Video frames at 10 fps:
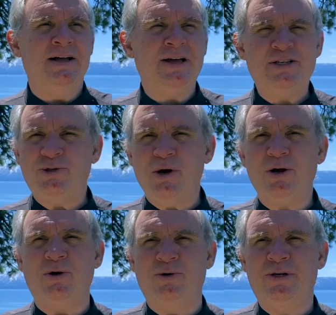They
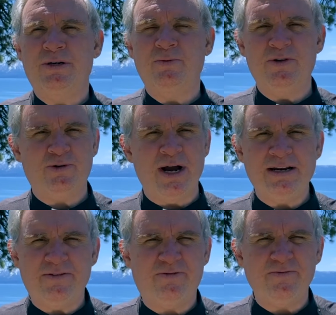struggled with
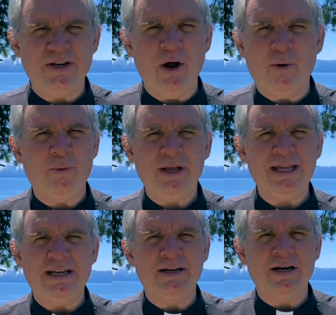trying to, you know,
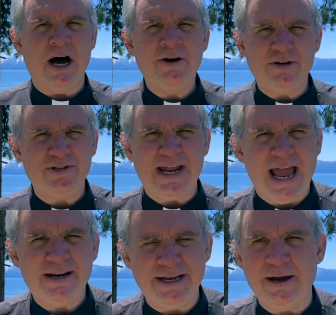really
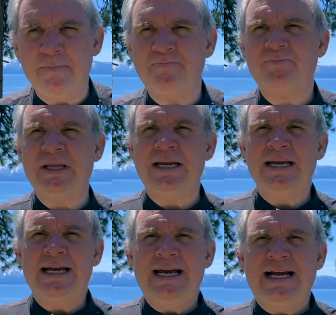understand him.
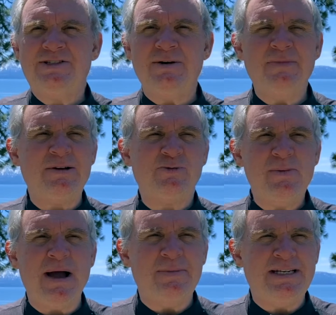And sometimes we
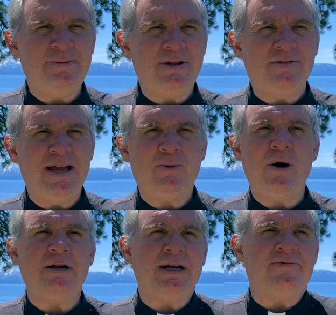might be tempted to think,
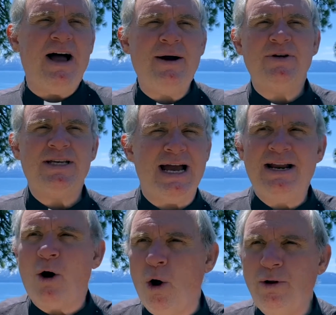well, if I
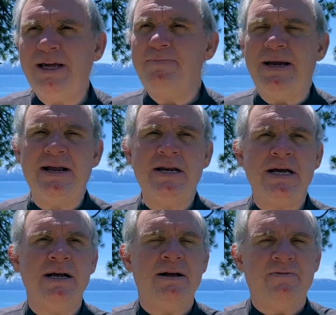had only been
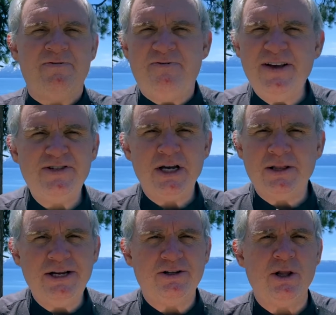
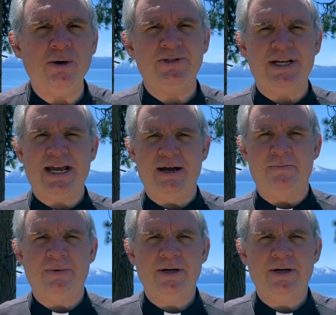physically close to him,